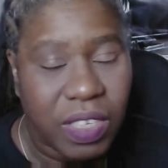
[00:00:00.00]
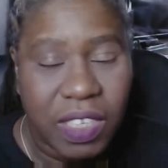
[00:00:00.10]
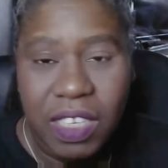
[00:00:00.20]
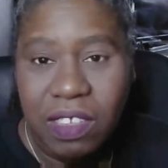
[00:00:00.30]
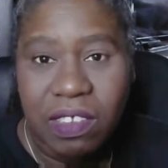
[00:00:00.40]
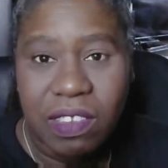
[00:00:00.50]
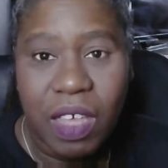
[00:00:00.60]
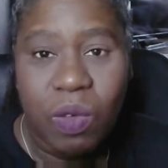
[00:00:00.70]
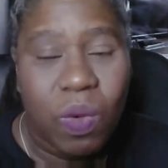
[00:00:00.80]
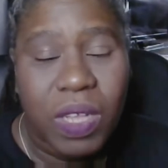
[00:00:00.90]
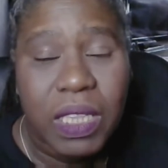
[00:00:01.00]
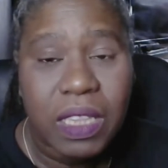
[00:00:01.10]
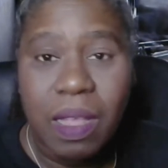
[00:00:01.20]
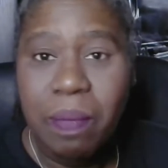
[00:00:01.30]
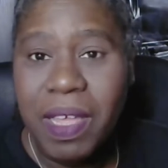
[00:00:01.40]
need to take one
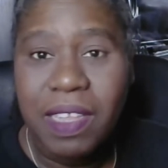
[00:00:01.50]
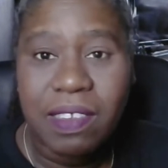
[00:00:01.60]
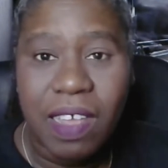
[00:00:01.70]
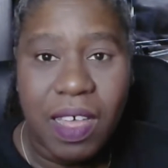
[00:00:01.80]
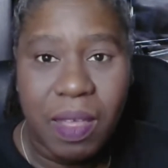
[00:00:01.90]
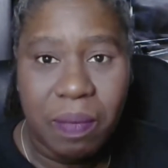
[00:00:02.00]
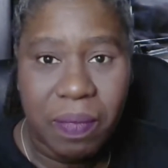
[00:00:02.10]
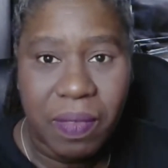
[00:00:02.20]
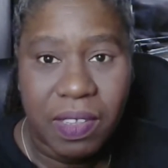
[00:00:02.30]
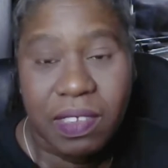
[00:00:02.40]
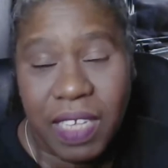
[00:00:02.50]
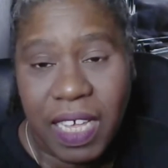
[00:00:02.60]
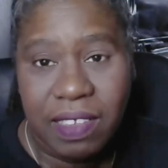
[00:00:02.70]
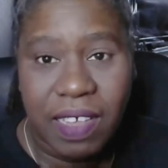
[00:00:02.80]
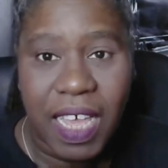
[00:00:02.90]
step at a time to
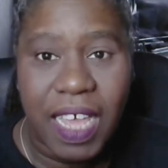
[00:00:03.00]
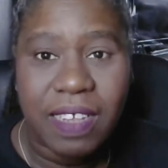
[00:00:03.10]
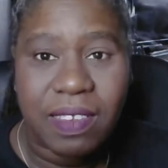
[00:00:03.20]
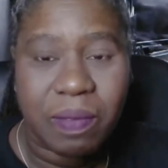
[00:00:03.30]
get ahead.